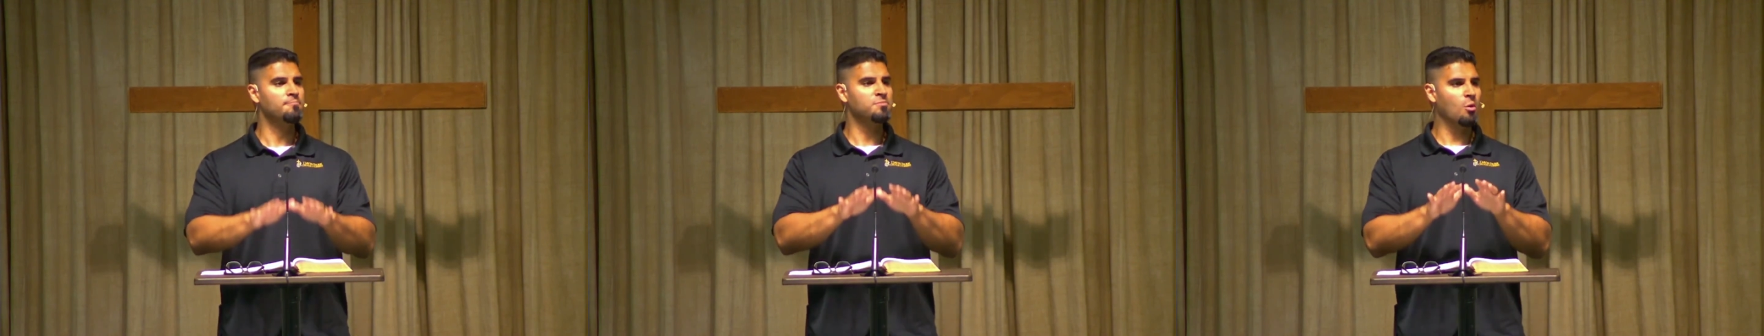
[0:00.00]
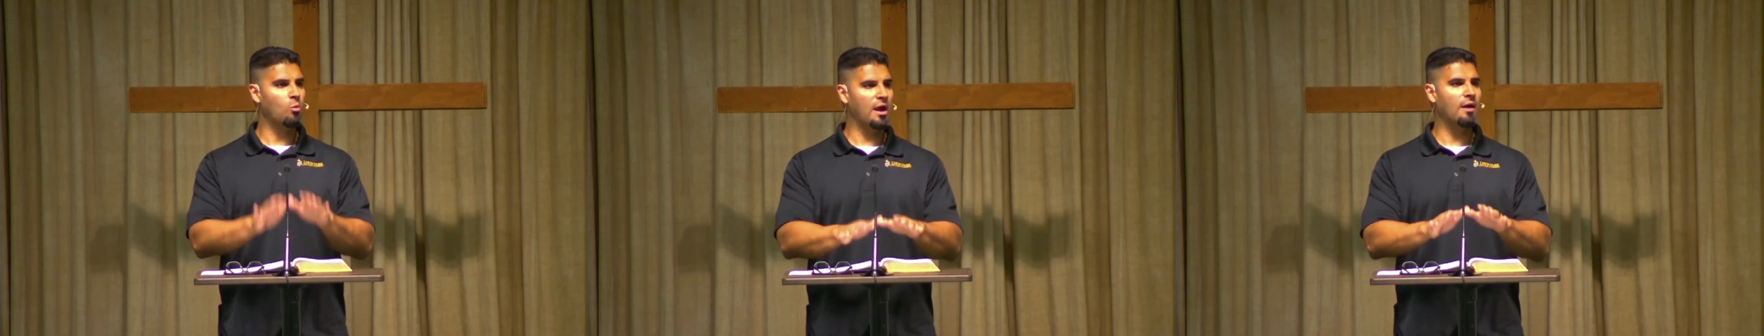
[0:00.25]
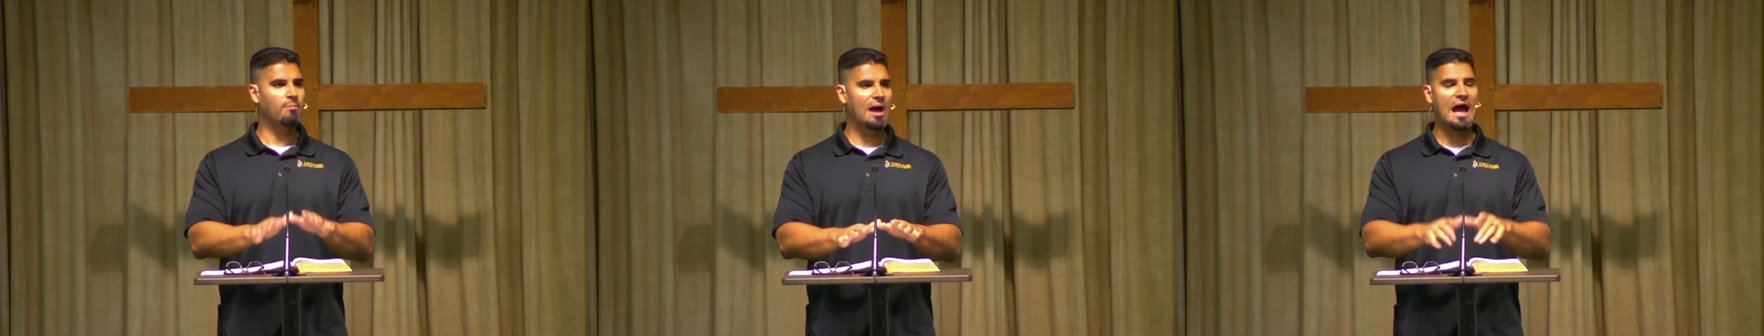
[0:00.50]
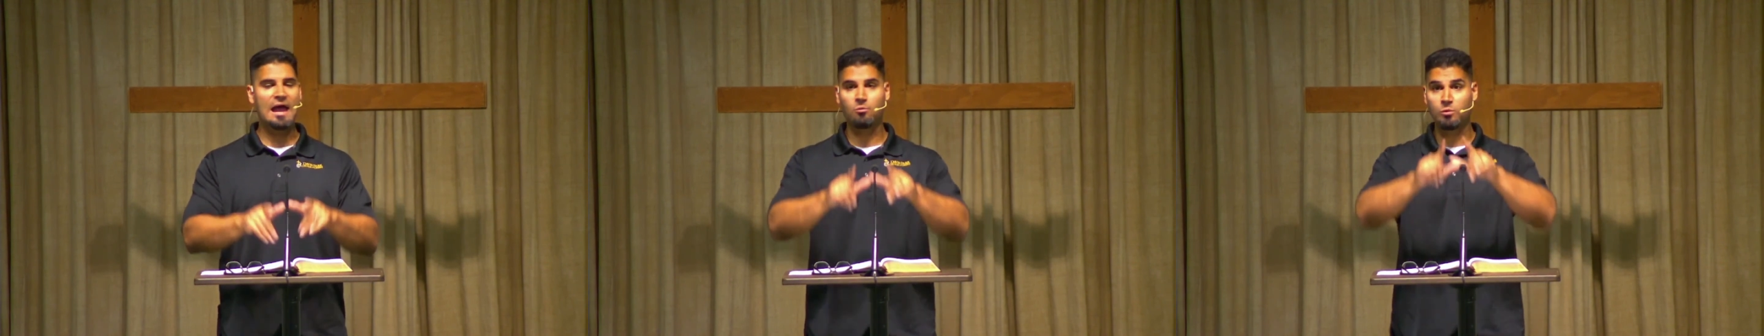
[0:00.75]

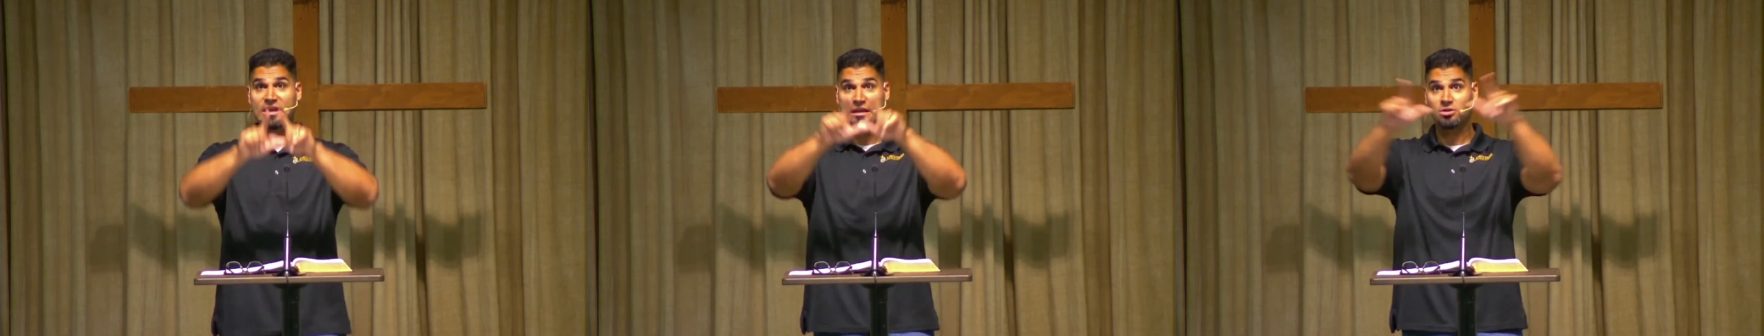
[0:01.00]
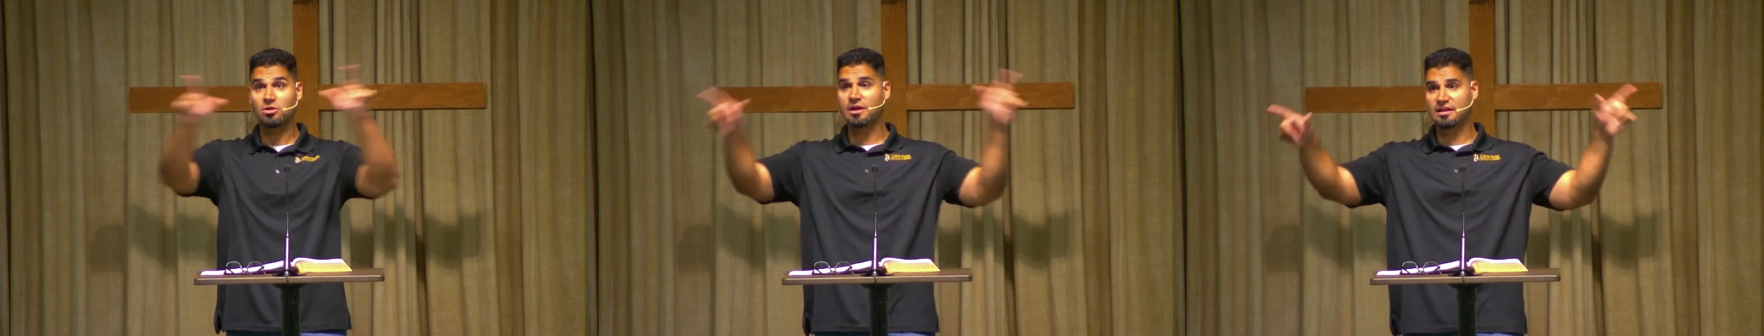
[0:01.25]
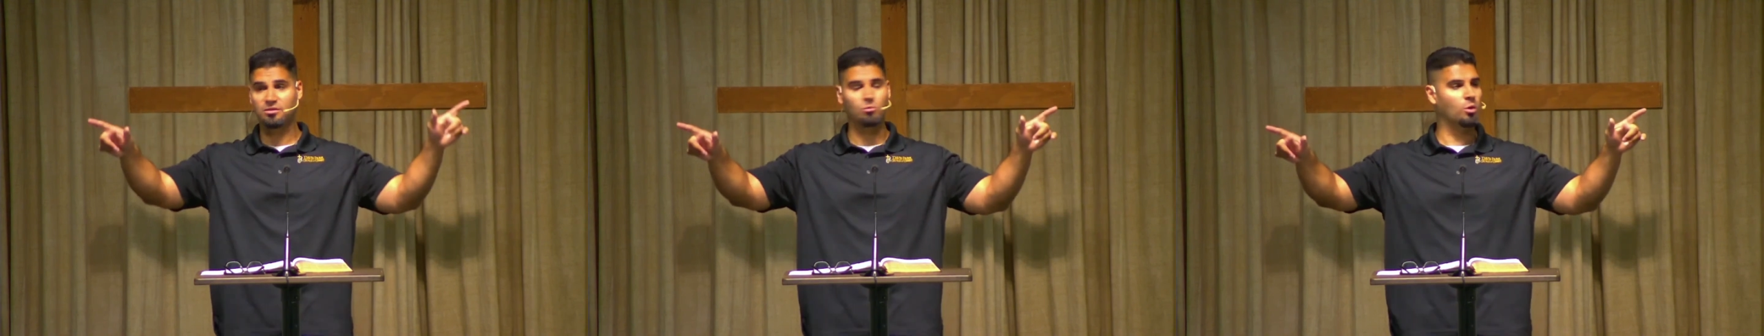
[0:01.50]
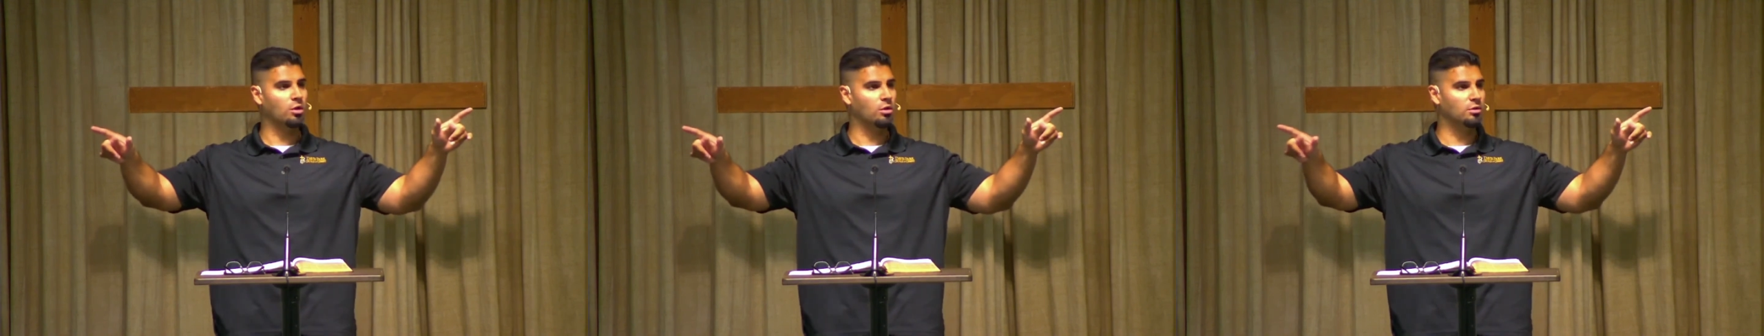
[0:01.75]
whereby we can look at the
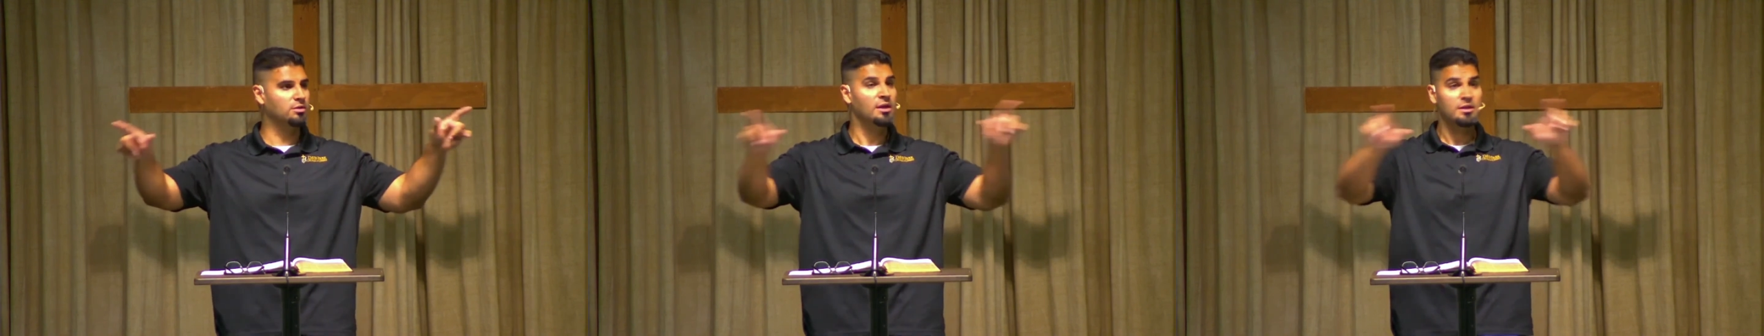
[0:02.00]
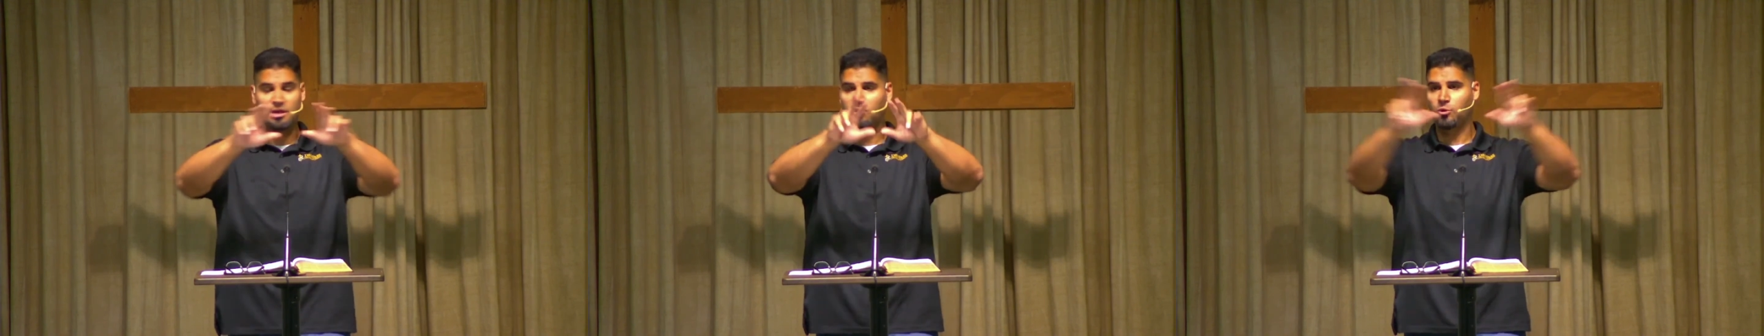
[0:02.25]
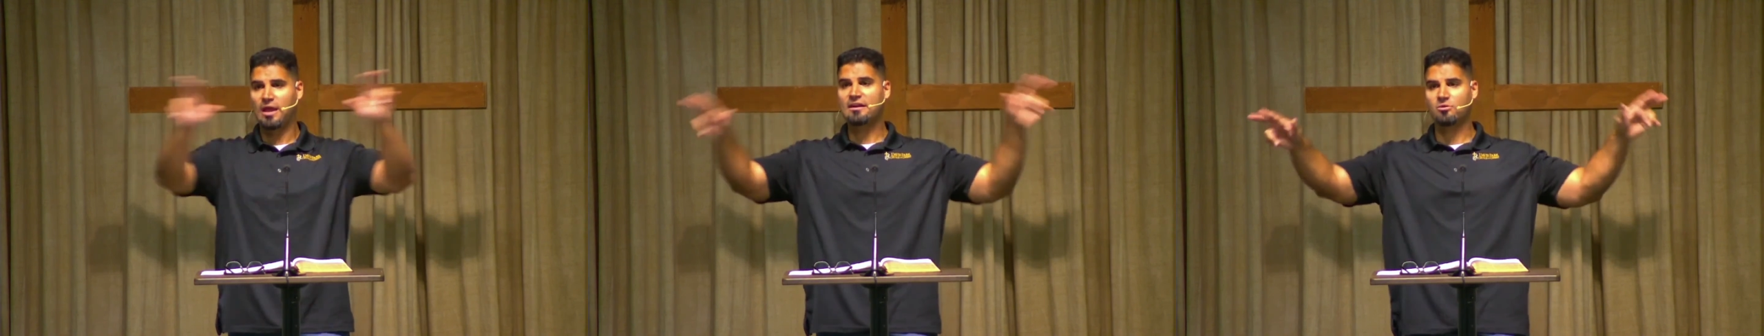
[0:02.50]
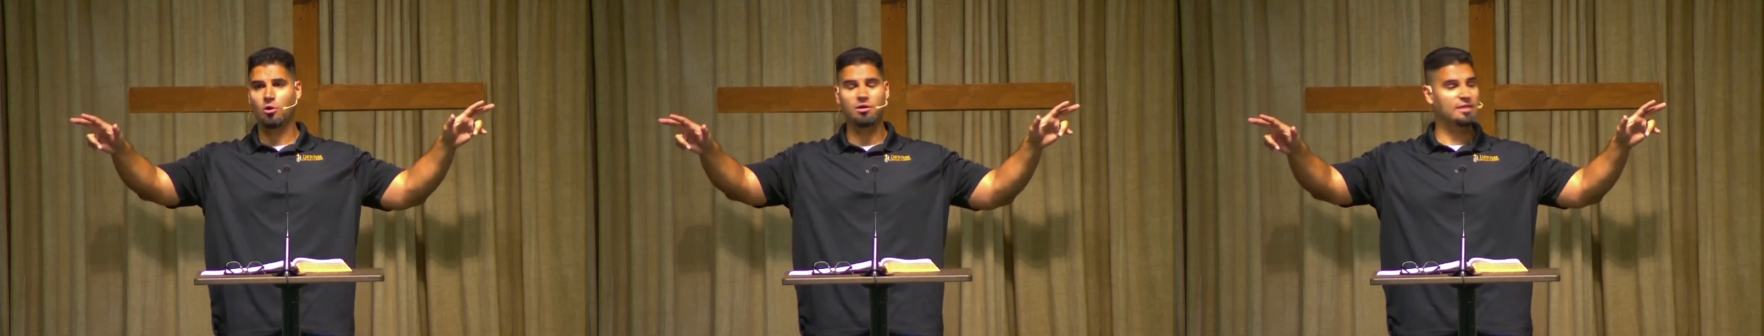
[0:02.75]
world, the created order
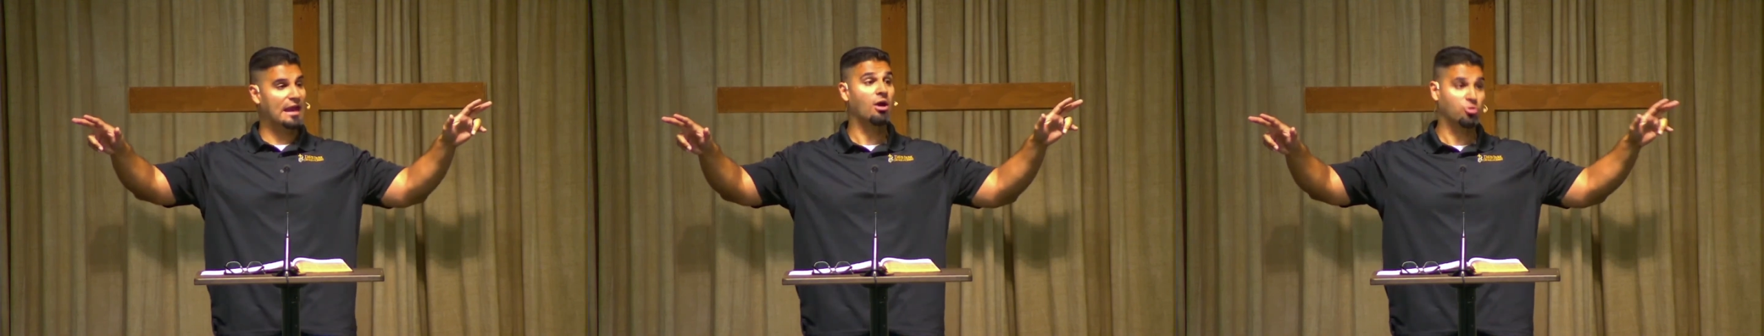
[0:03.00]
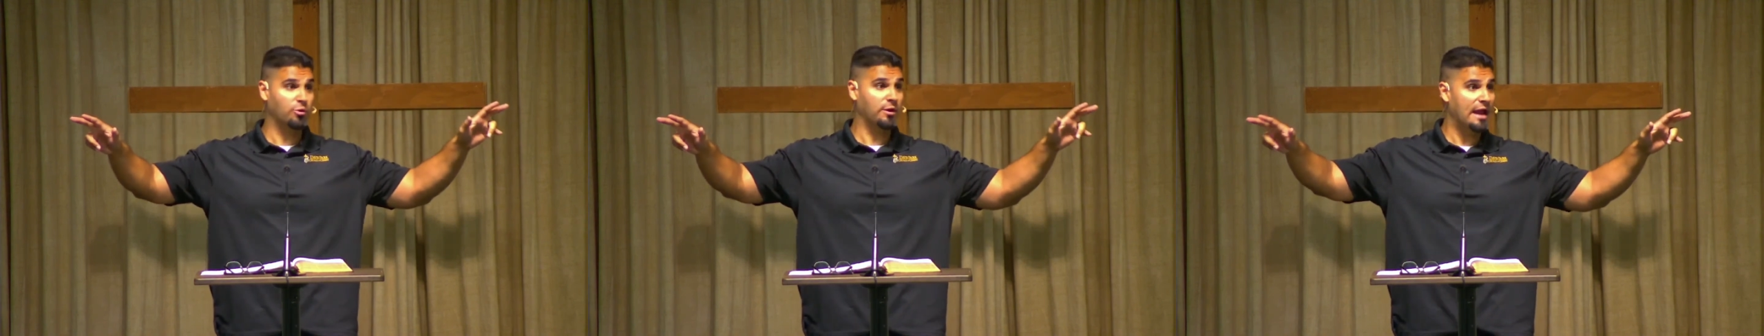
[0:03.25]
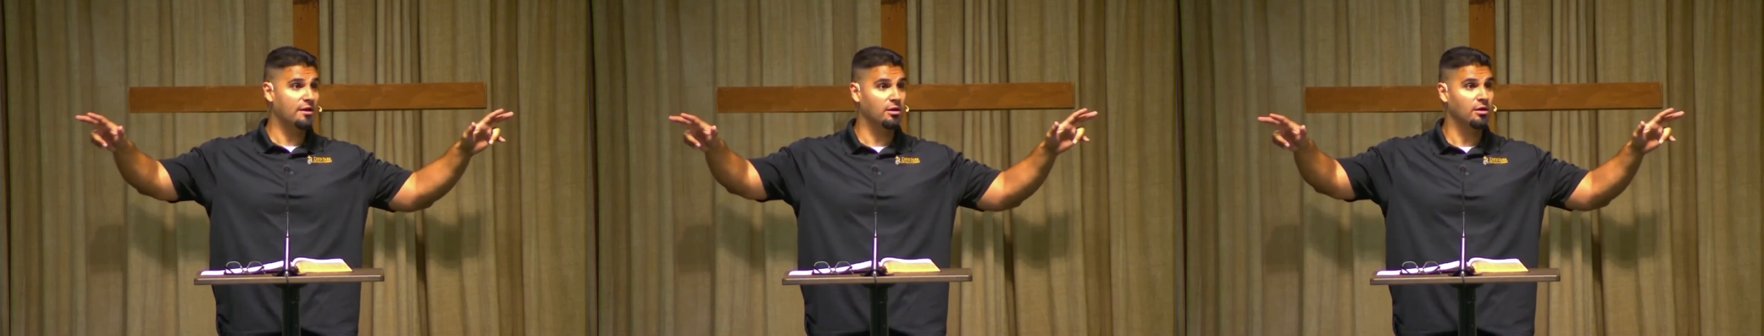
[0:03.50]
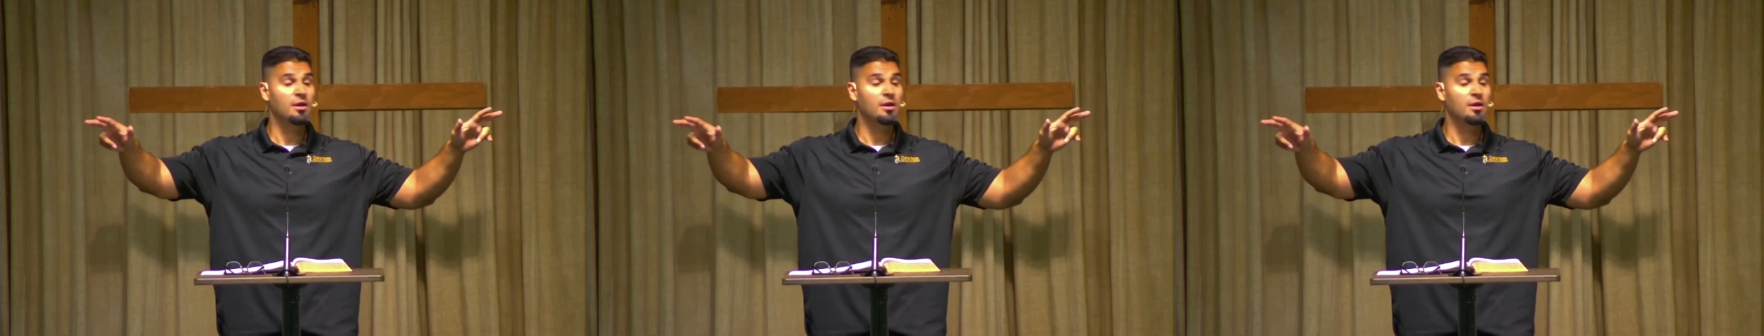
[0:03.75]
that our Creator,